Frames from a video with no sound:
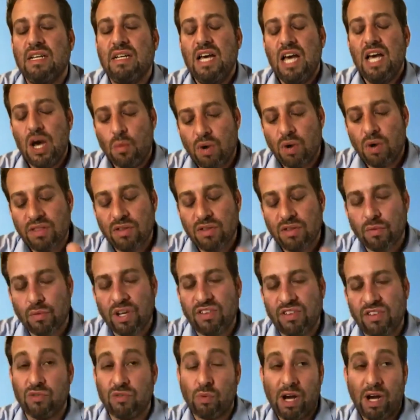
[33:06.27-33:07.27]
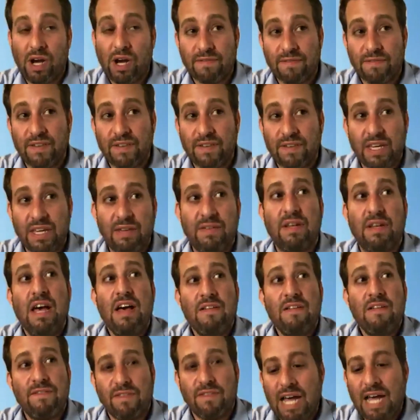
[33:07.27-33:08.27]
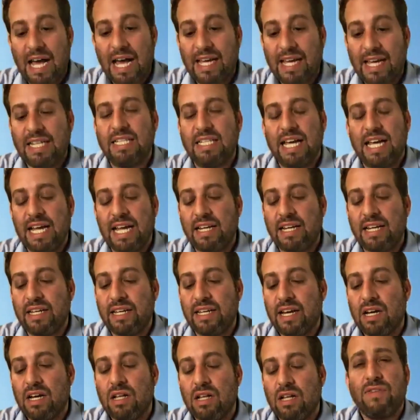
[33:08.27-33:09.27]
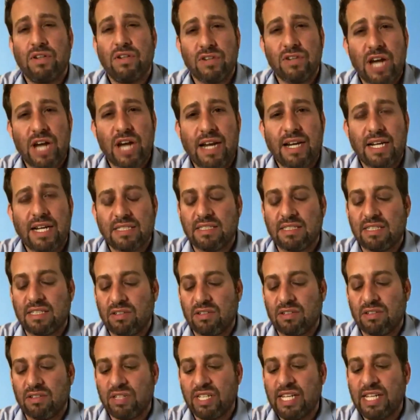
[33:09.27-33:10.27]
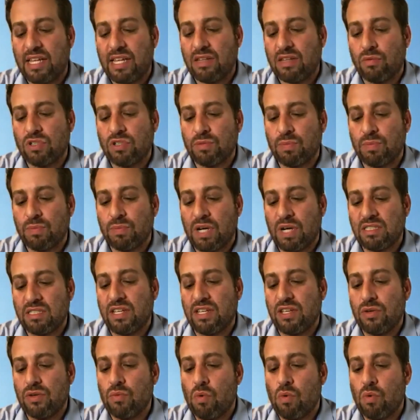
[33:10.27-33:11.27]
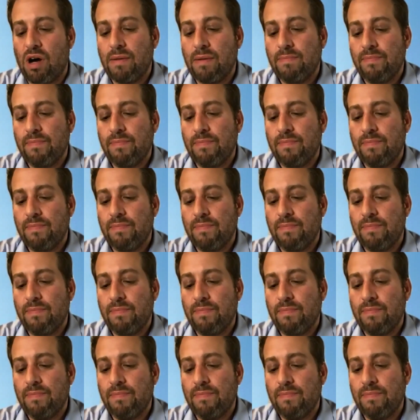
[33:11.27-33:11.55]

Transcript: and one of the reasons why even flagging to ADL if you're not necessarily getting the response that you want,